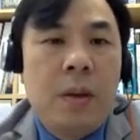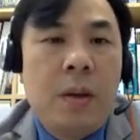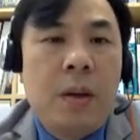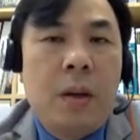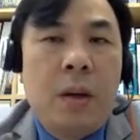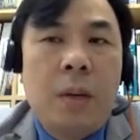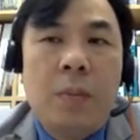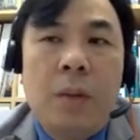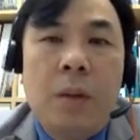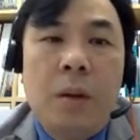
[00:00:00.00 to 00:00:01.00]

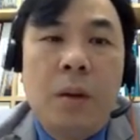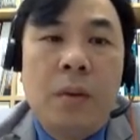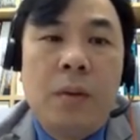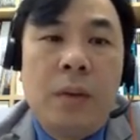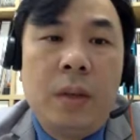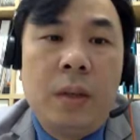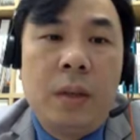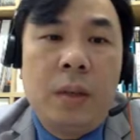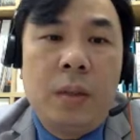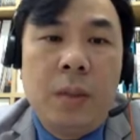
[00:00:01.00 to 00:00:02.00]
number of
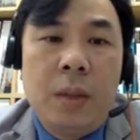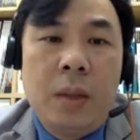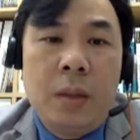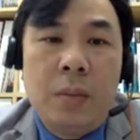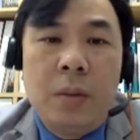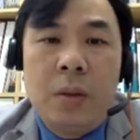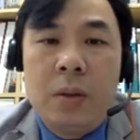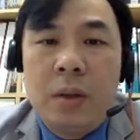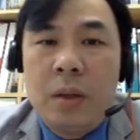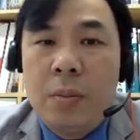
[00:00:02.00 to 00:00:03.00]
determine number of
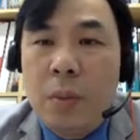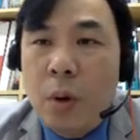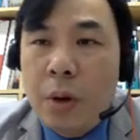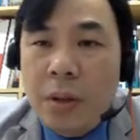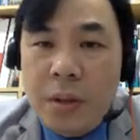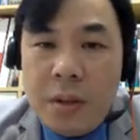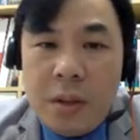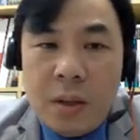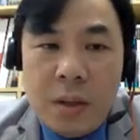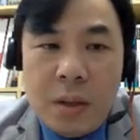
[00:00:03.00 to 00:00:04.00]
turning
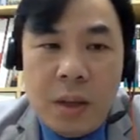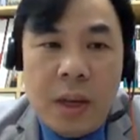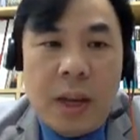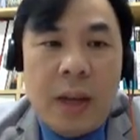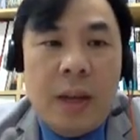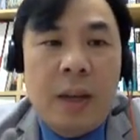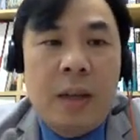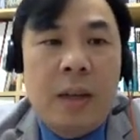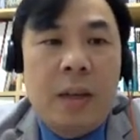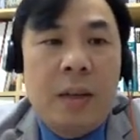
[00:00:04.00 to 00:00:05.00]
points, and then
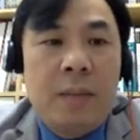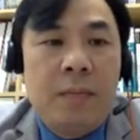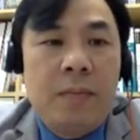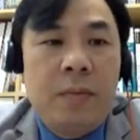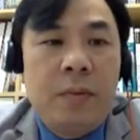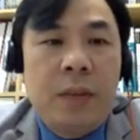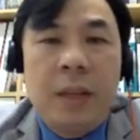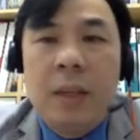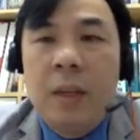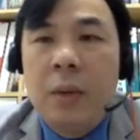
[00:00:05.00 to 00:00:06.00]

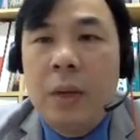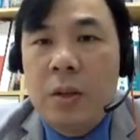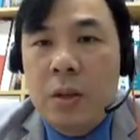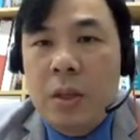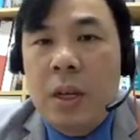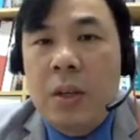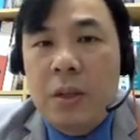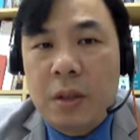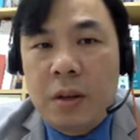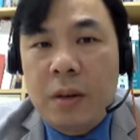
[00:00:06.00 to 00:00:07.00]
finally we can sketch
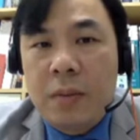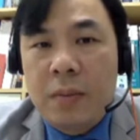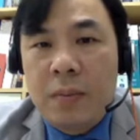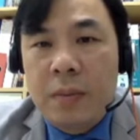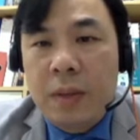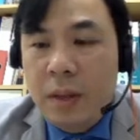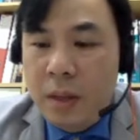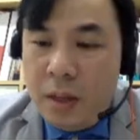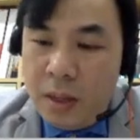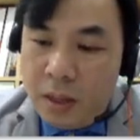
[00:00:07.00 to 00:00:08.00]
the graph. Right,
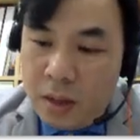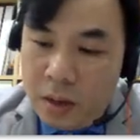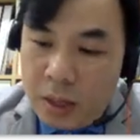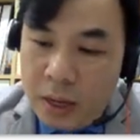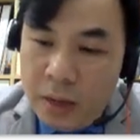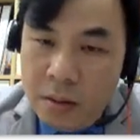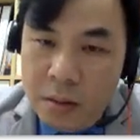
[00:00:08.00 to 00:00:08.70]
now again,